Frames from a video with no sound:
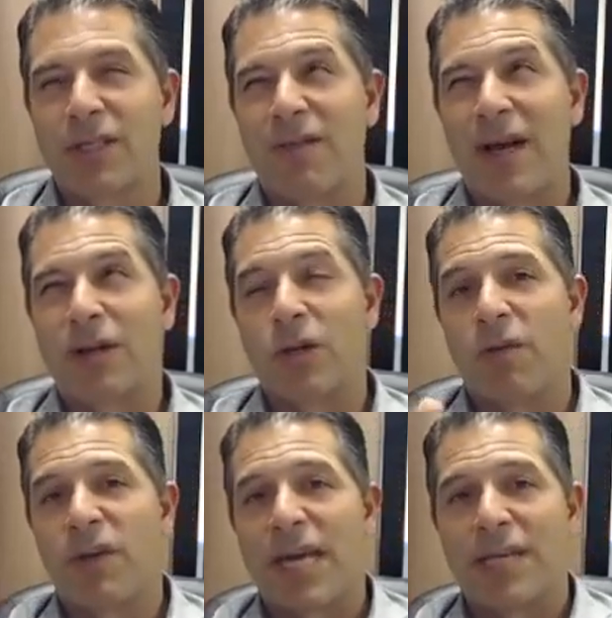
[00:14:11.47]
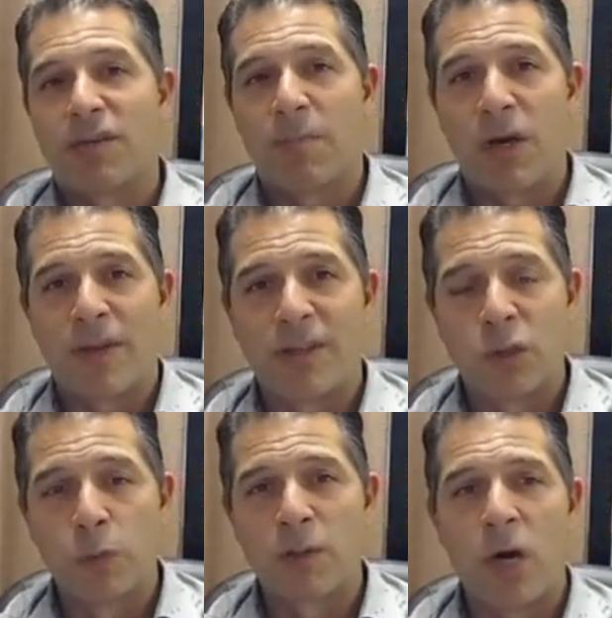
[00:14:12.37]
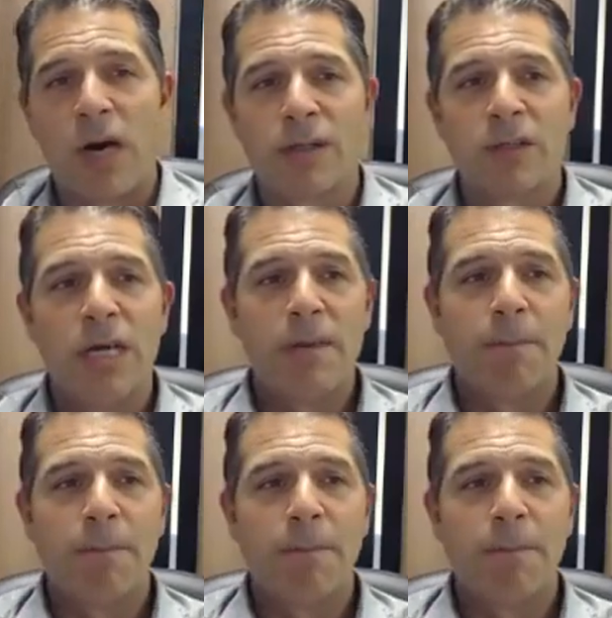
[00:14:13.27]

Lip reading: I don't know if you guys have been on the Zoom calls,